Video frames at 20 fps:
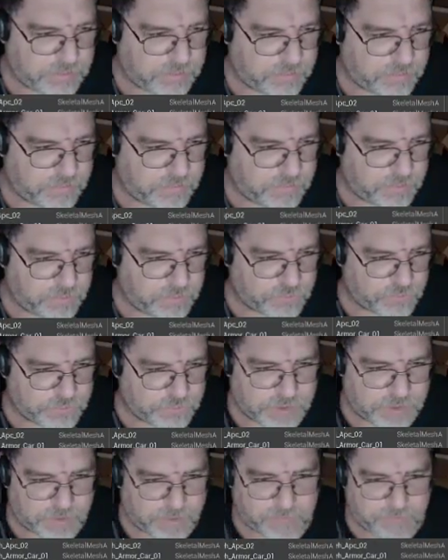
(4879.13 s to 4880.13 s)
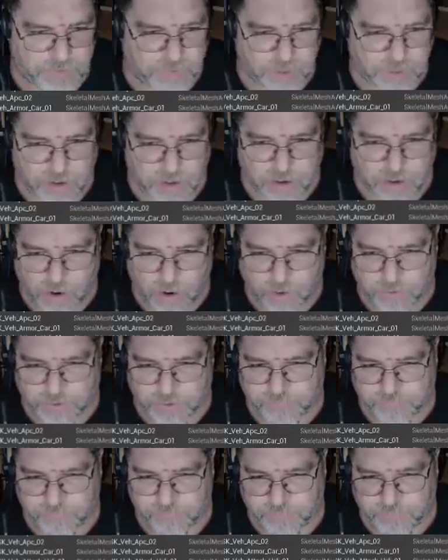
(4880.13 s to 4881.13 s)
you know, the usual stuff, all the
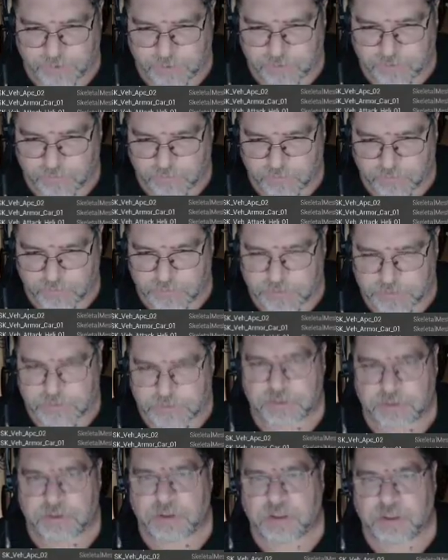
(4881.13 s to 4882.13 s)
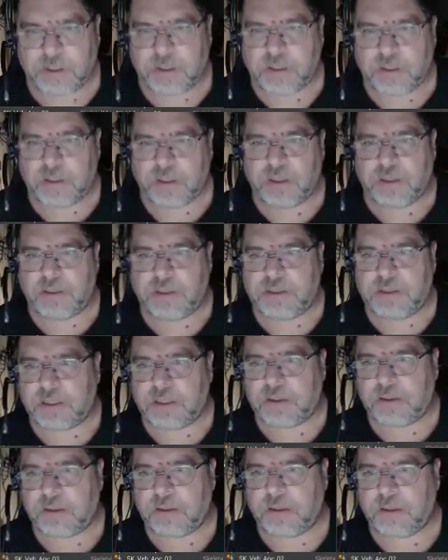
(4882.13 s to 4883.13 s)
different vehicles. Is that
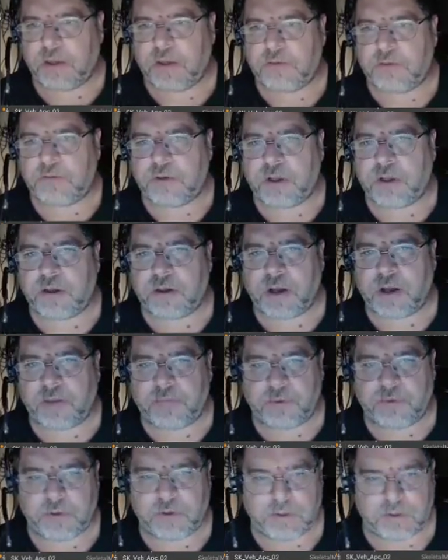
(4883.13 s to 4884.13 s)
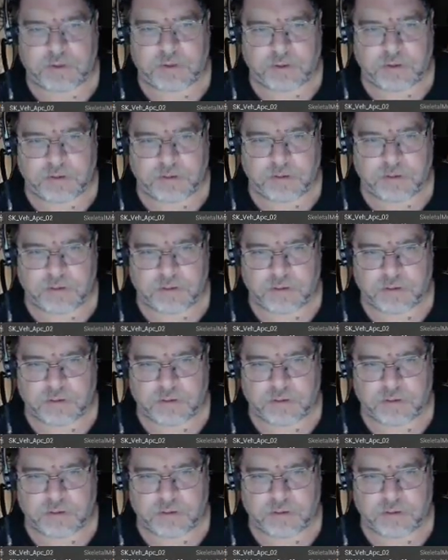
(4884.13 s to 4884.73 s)
other helicopter in here?